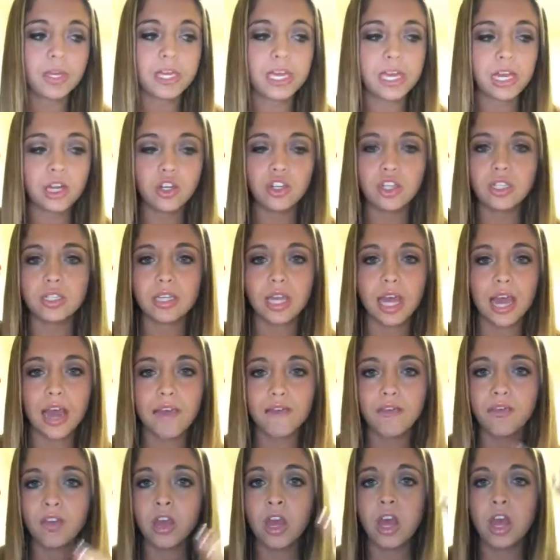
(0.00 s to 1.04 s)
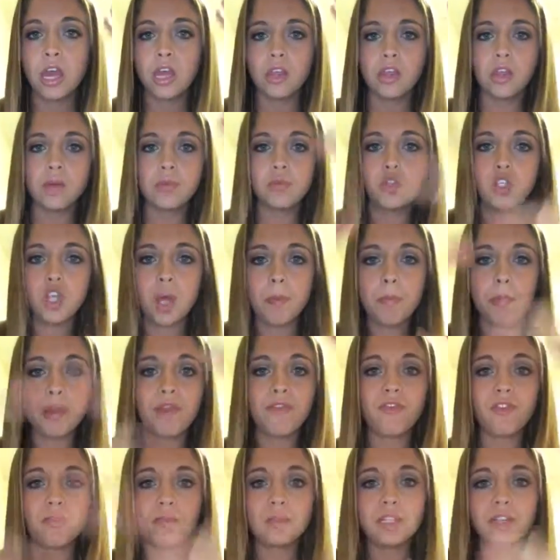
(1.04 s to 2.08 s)
We can't just have them
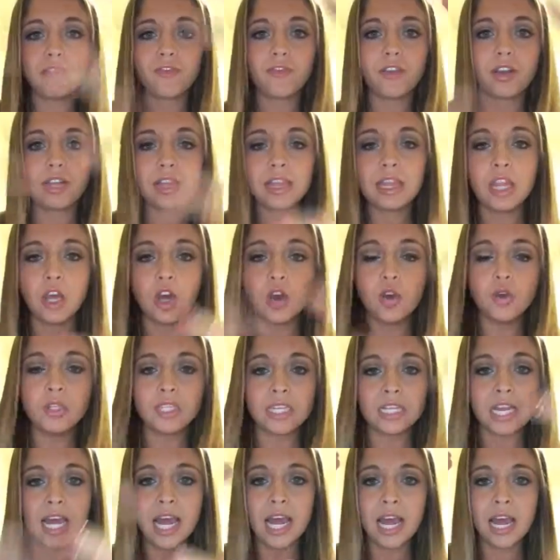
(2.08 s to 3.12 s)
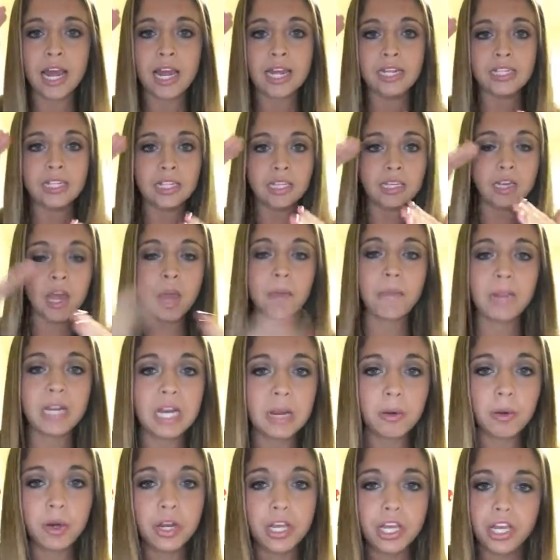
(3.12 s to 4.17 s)
jumping from different lows and highs and not
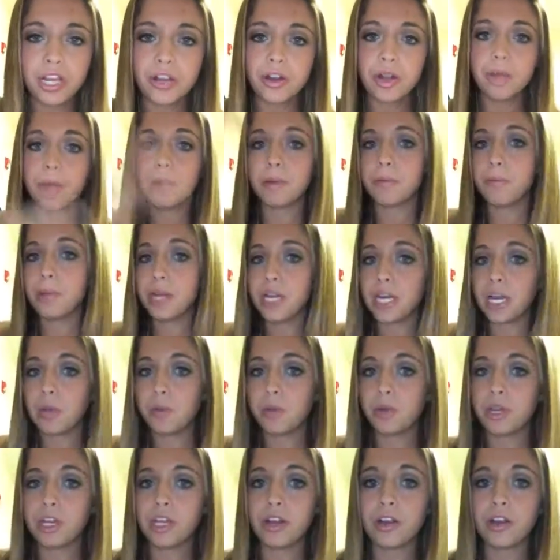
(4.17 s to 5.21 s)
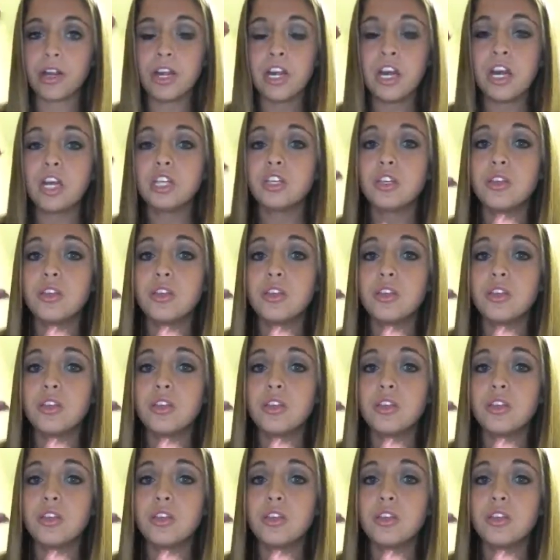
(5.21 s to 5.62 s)
being able to hear it, but being able to hear it.